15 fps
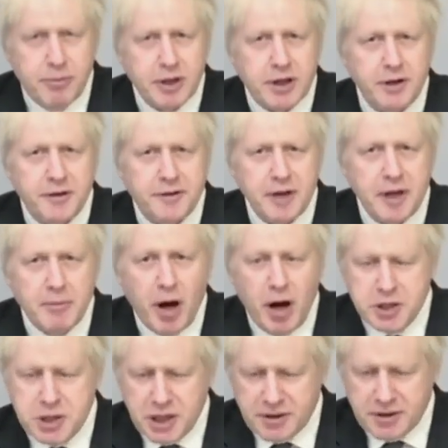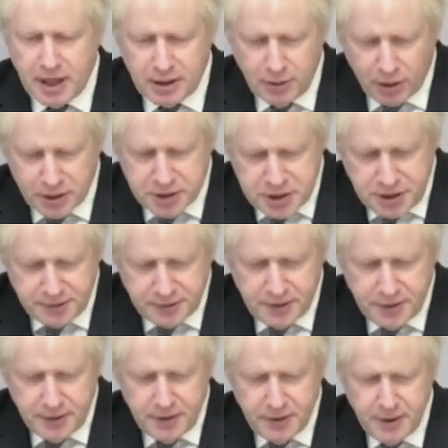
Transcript: because emerging technologies